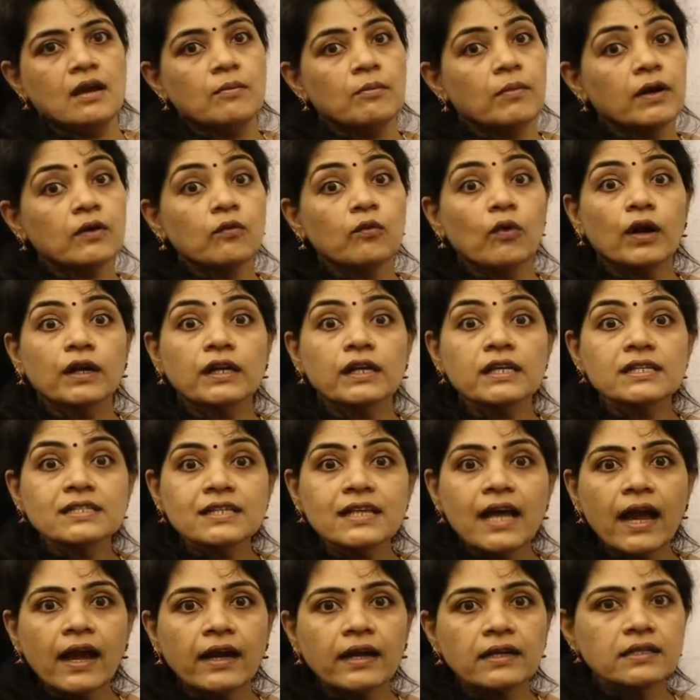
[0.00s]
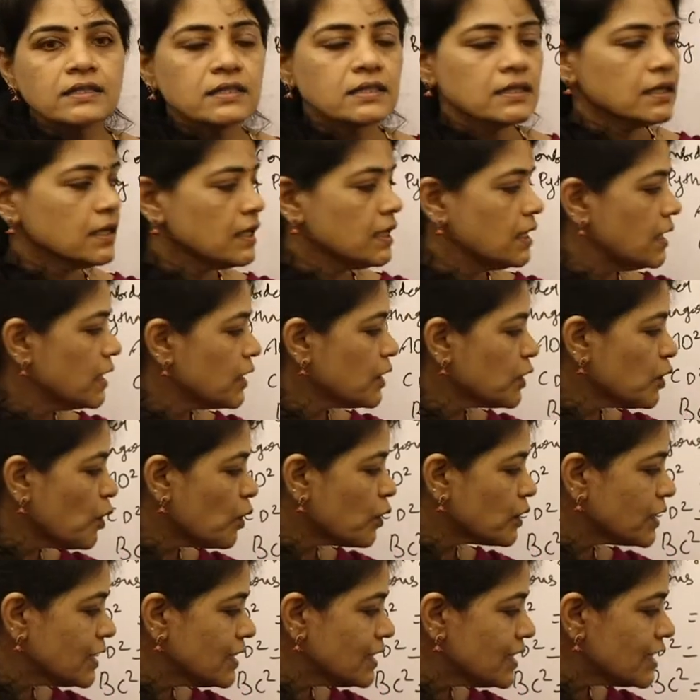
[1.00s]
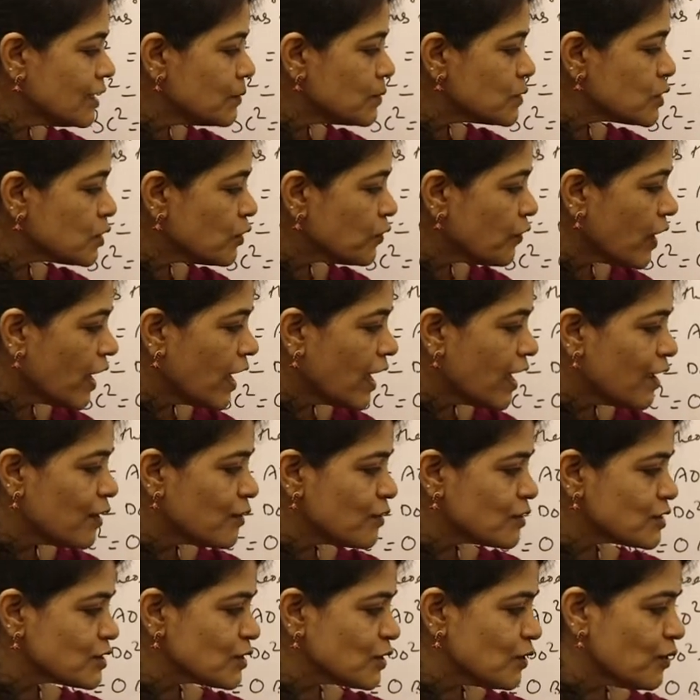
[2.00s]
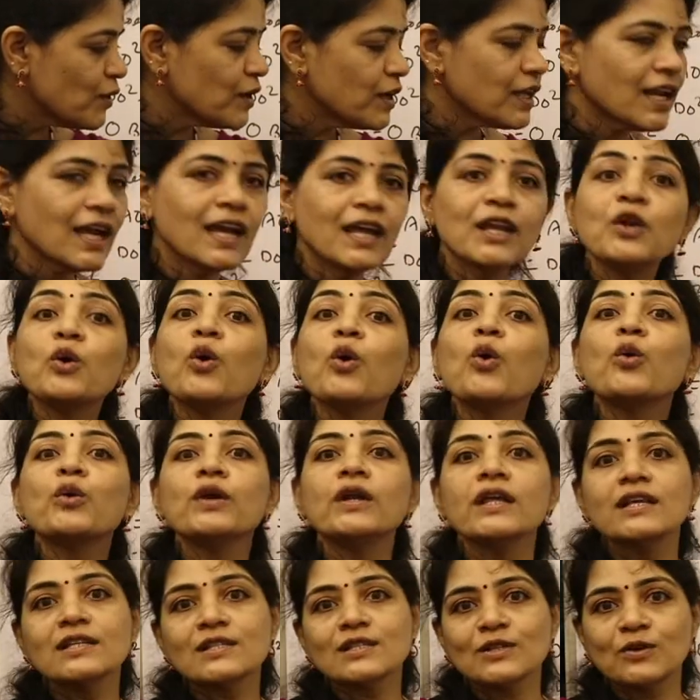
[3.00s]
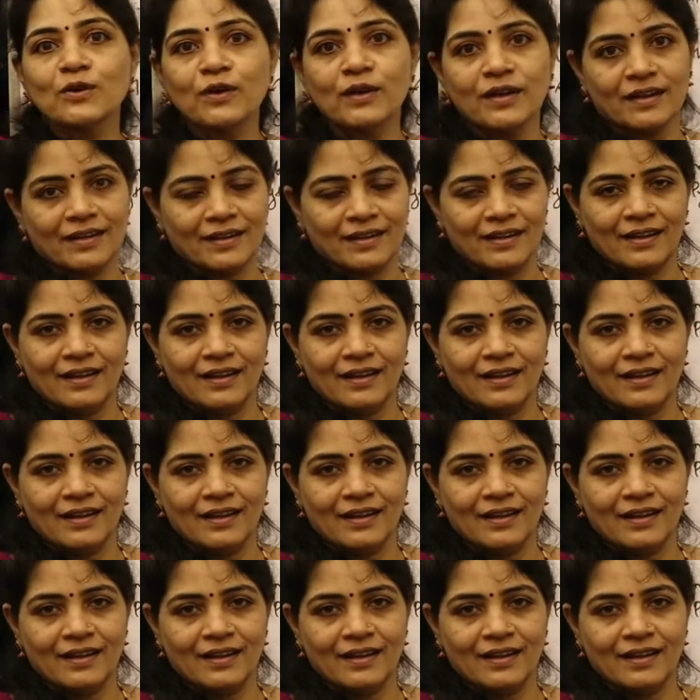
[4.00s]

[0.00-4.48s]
But what is the answer here? Not in terms of AO square and OD square.